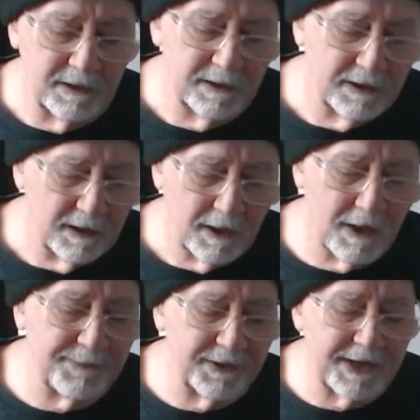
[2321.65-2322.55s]

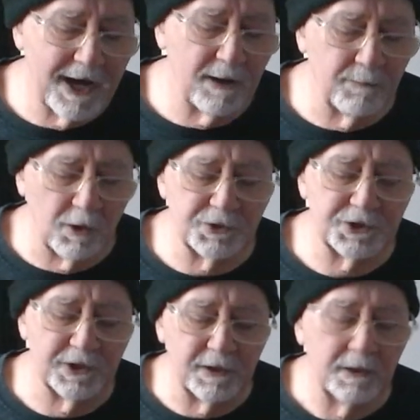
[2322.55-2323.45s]
up and down
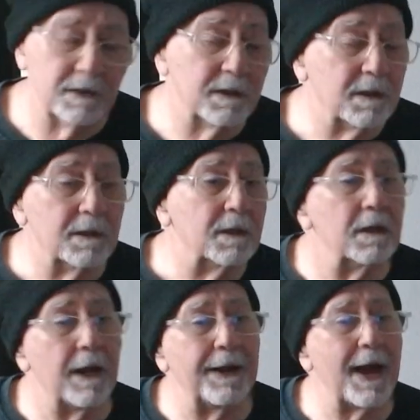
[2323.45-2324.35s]
motion,
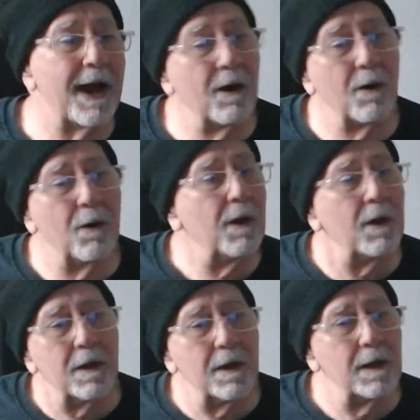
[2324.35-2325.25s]
and how
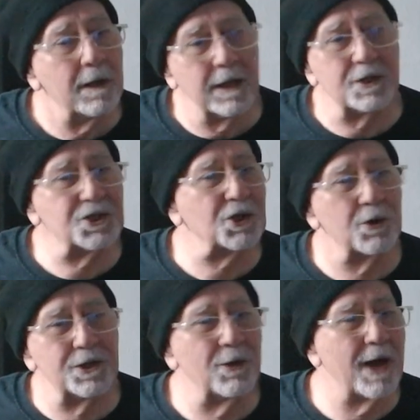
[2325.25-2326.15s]
he
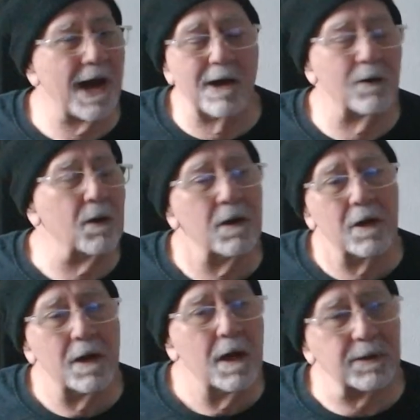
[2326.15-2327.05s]
showed you how
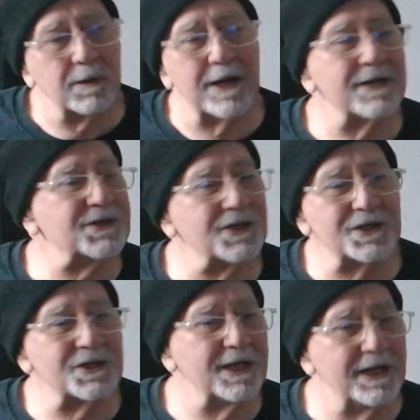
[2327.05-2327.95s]
playing
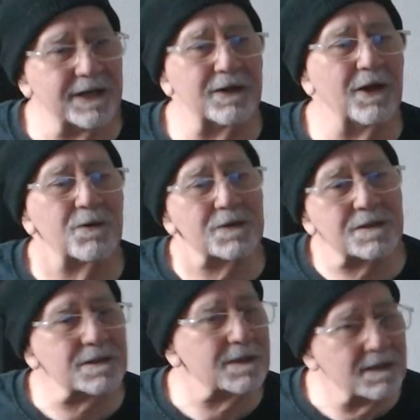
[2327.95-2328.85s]
16th
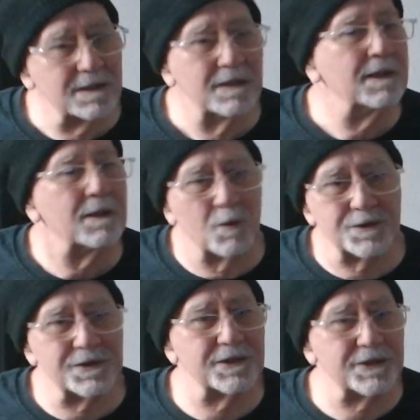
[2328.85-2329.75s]
notes
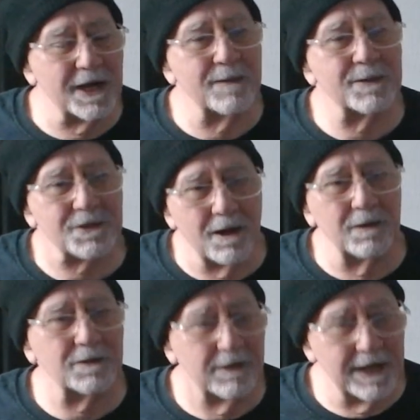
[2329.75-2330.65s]
was the same as
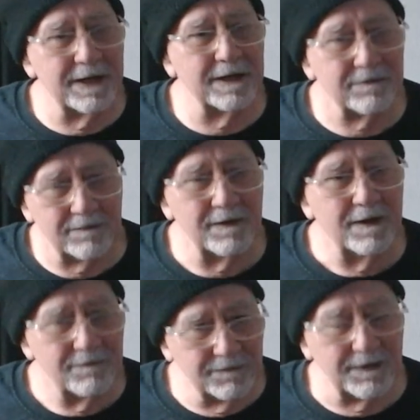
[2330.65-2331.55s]
alternating
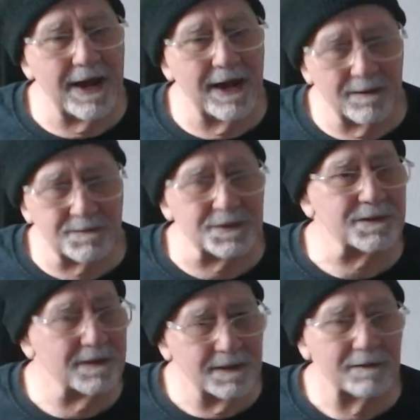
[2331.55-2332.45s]
flams.
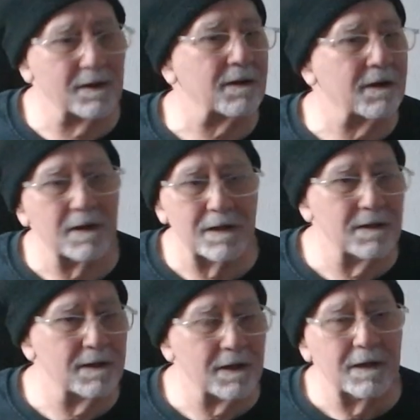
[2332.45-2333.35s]

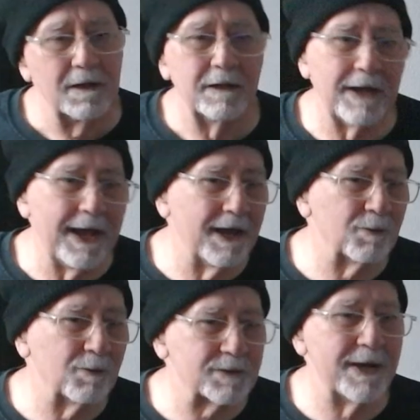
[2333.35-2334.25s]
The
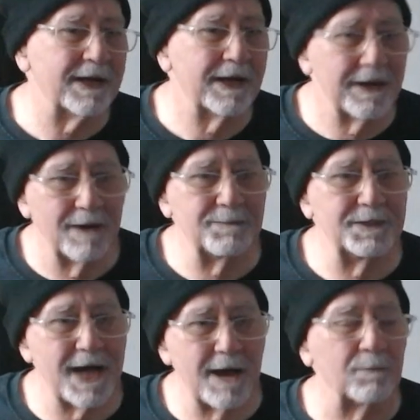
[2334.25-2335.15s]
hand was making an
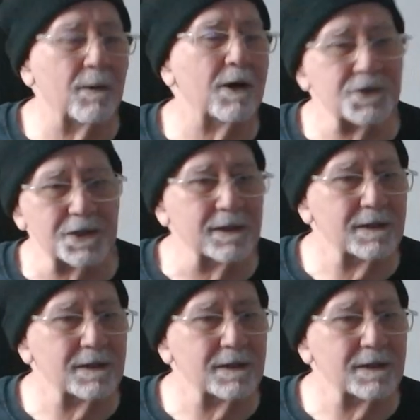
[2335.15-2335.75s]
up-down motion.